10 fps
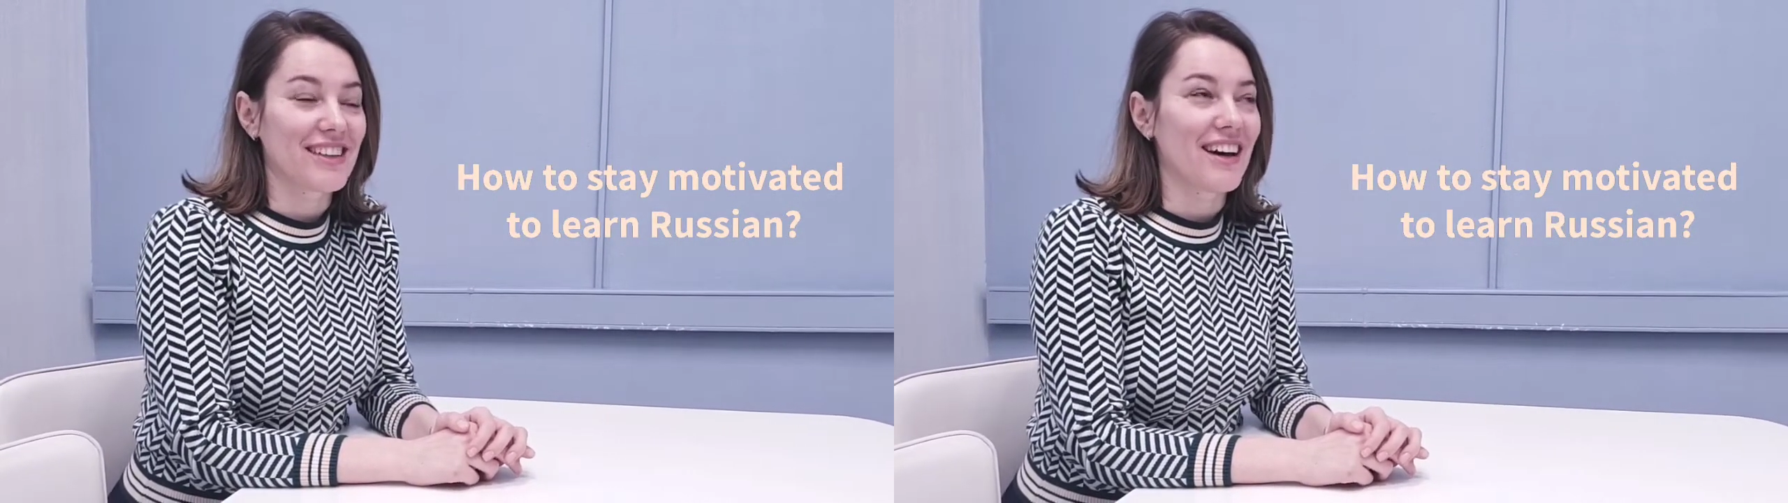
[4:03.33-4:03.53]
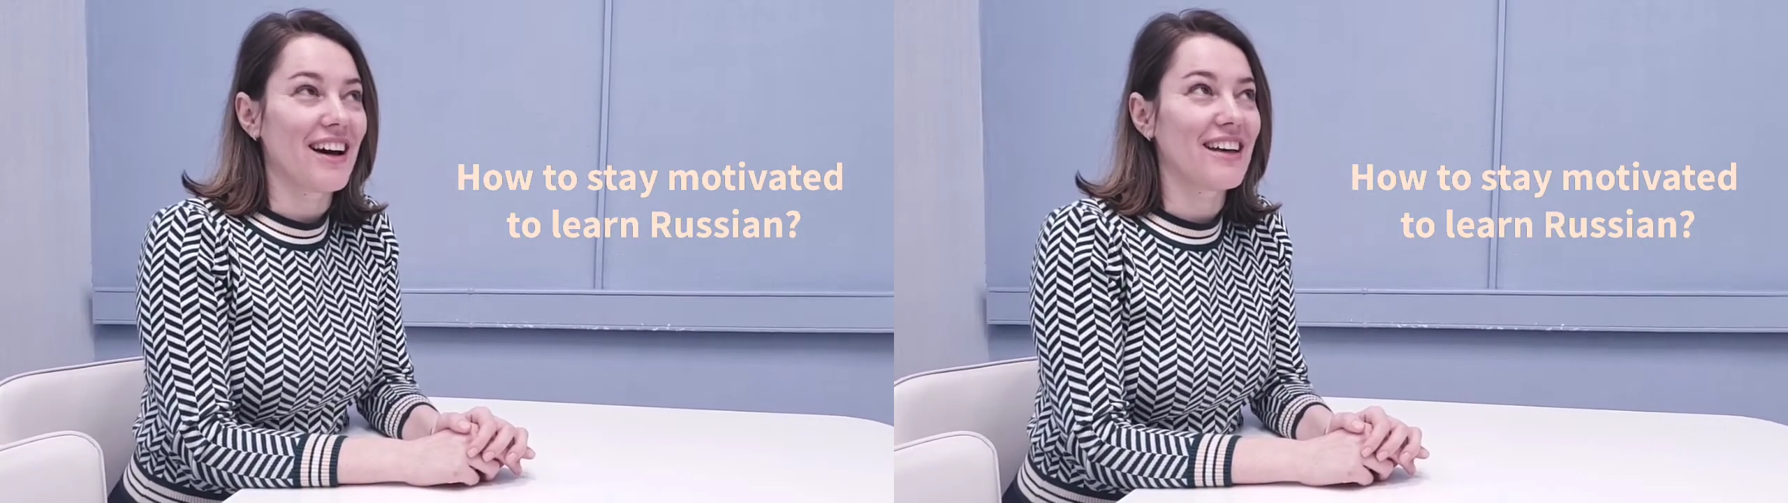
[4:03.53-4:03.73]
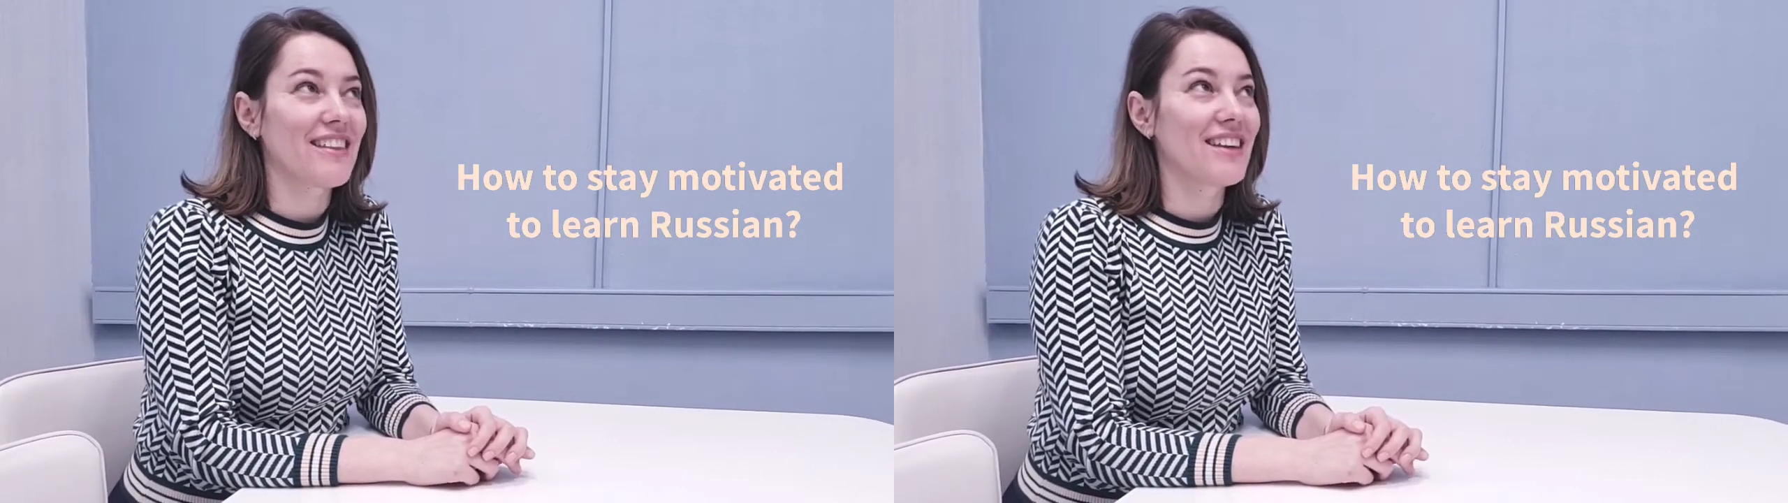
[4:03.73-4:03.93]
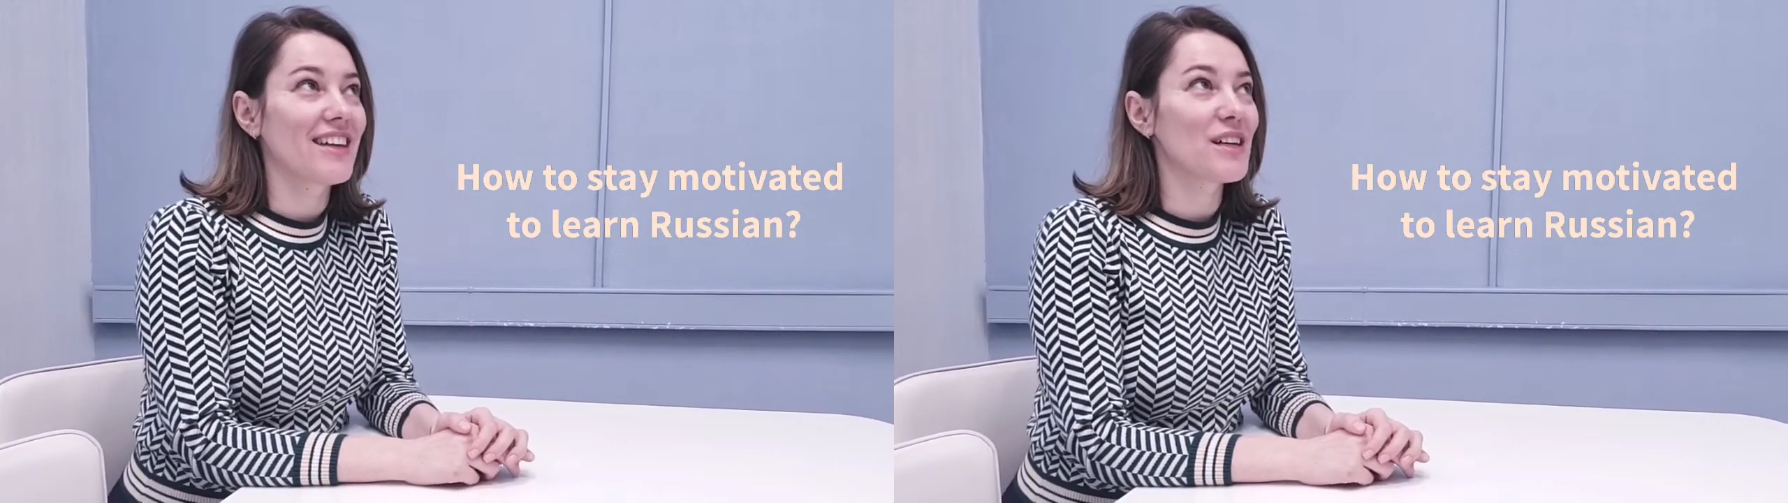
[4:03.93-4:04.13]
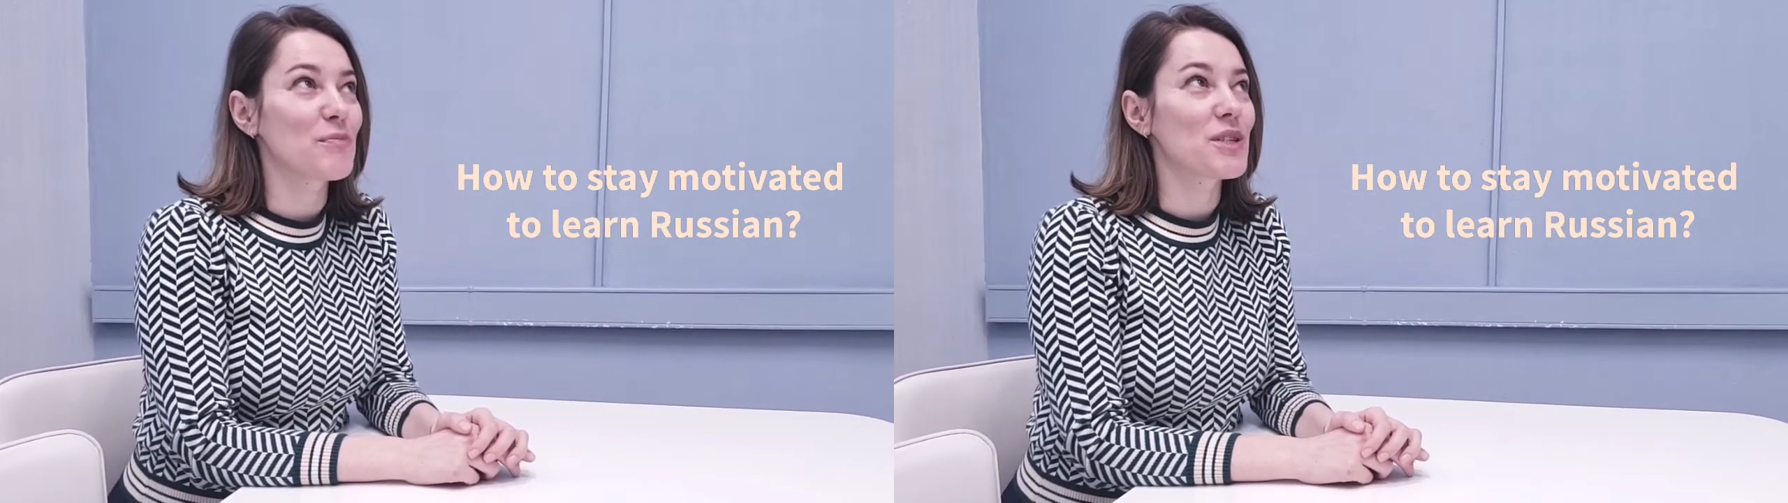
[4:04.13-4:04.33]
I
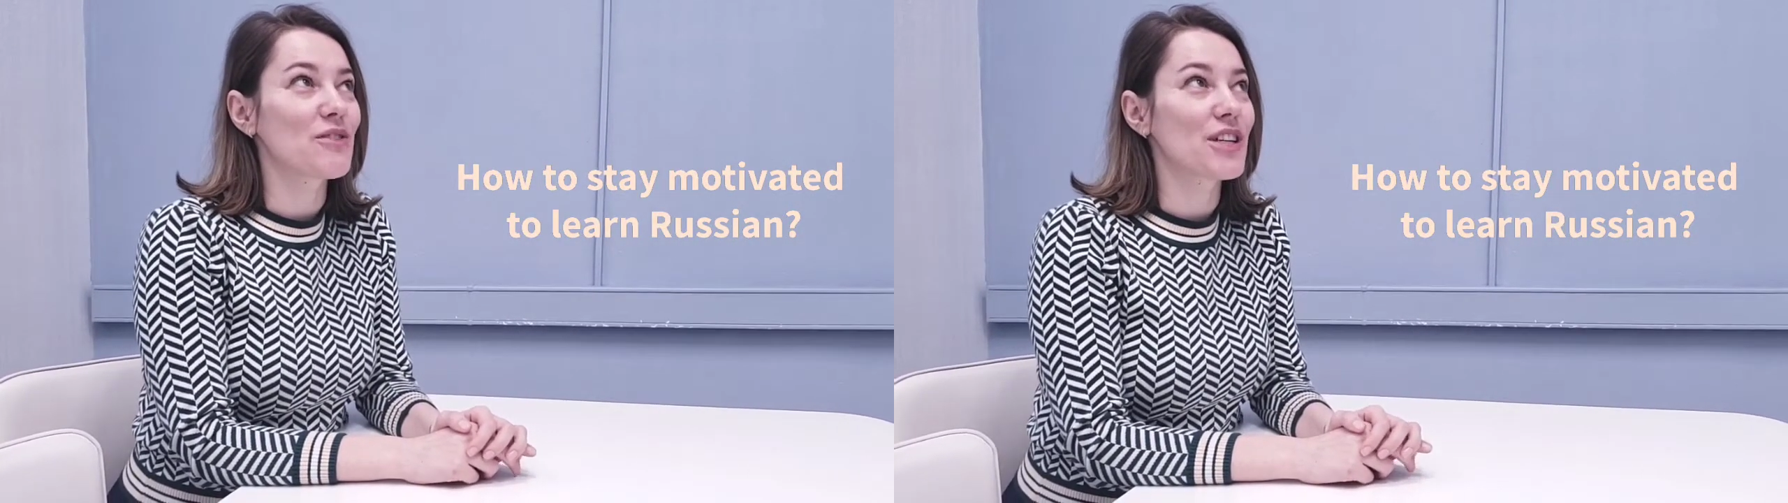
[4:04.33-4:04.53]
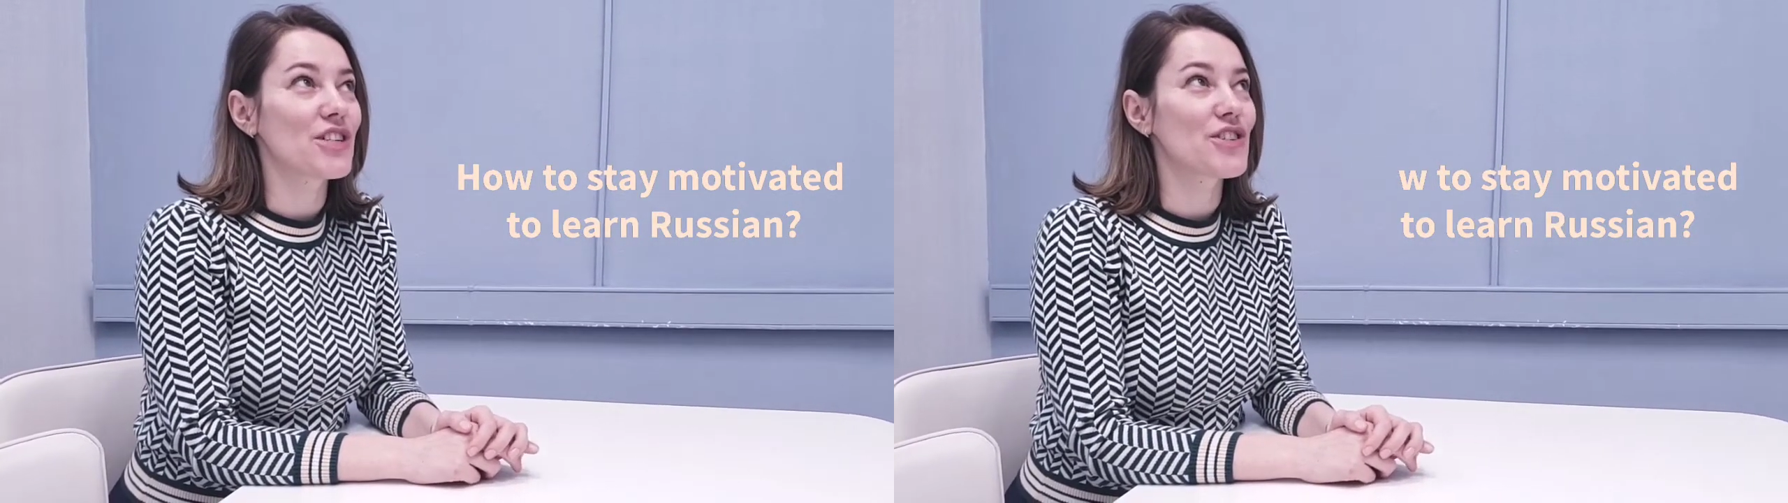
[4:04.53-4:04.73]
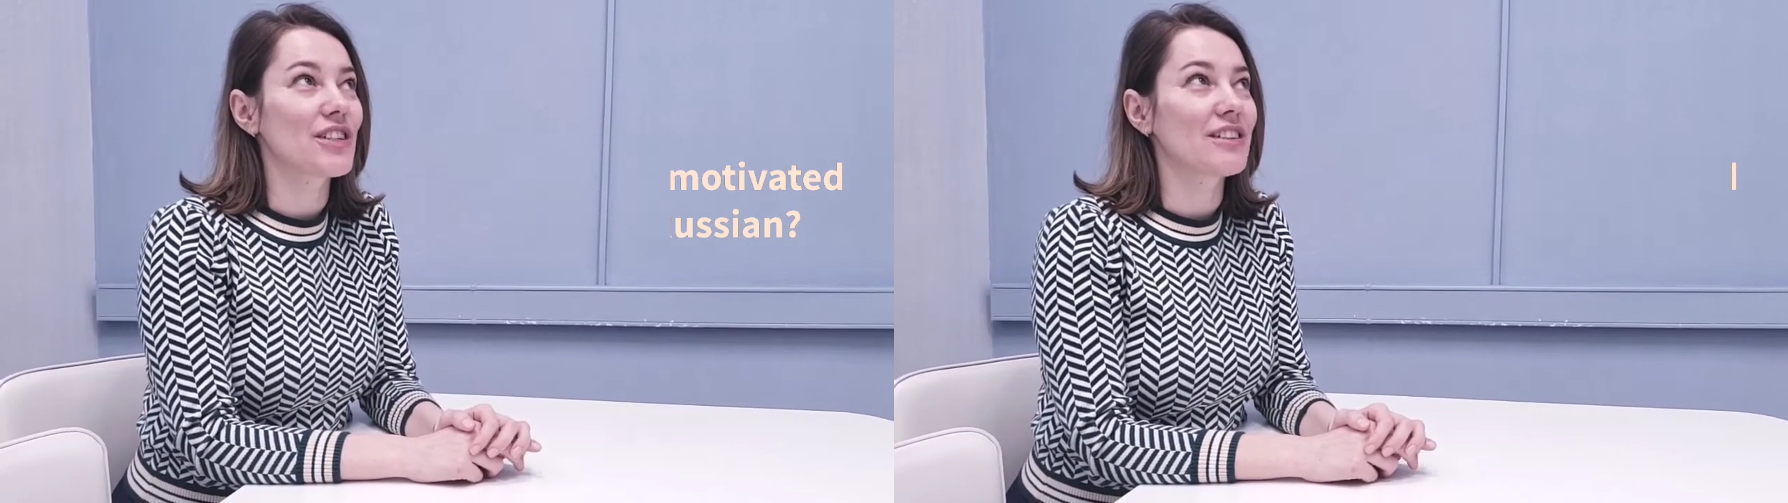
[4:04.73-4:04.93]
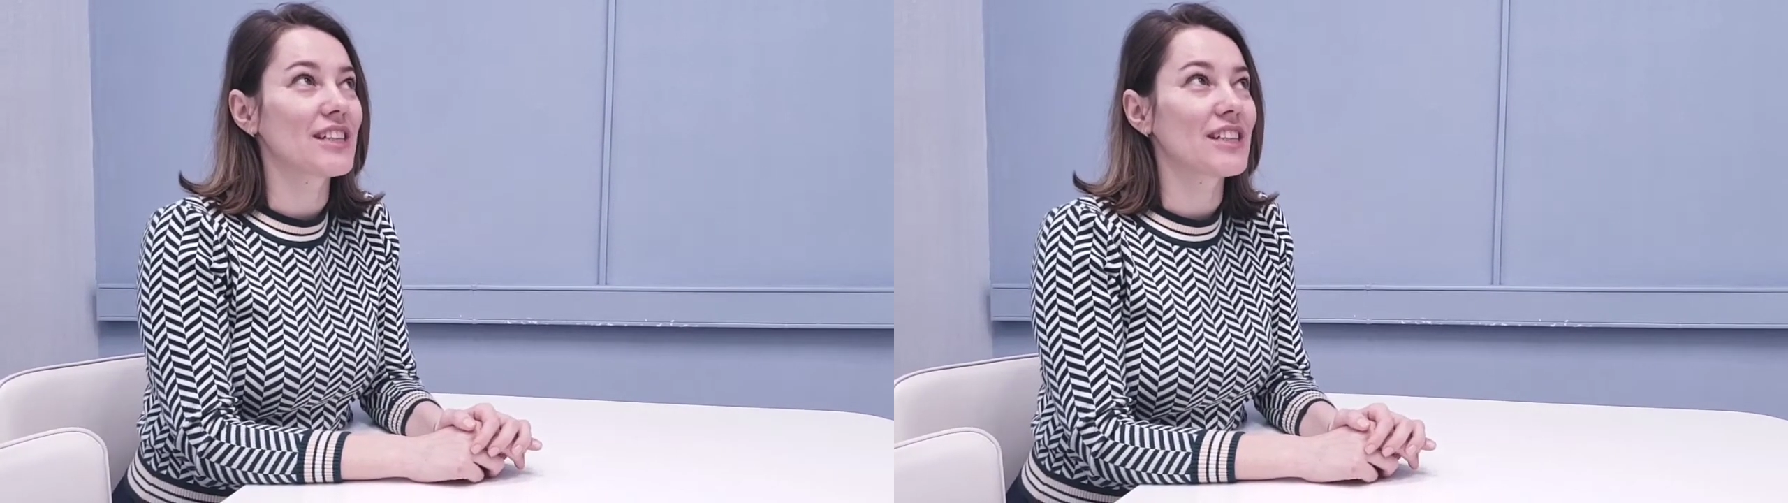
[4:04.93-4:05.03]
think motivation